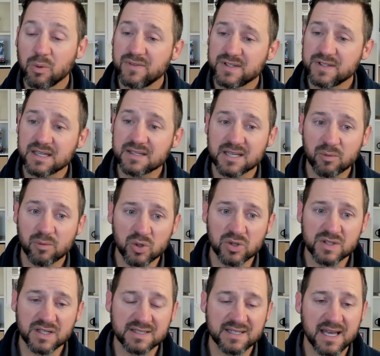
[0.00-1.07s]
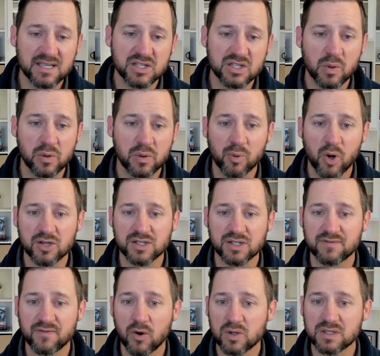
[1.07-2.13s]
And we've seen similar successes with
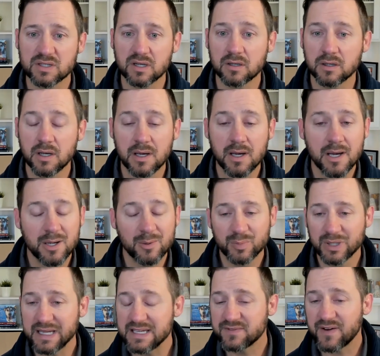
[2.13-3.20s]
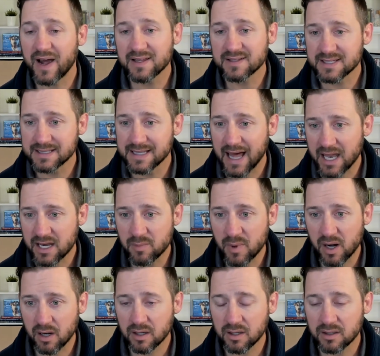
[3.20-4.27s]
projects focused on police violence in
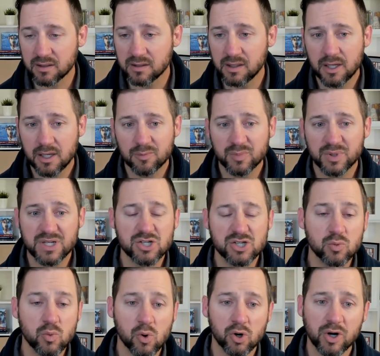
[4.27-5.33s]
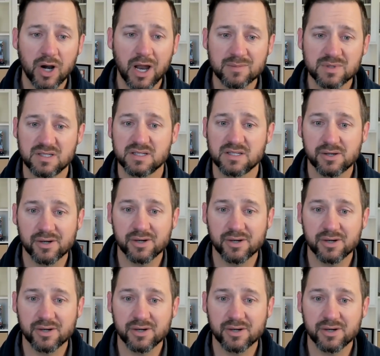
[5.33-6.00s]
Latin America, potential war crimes in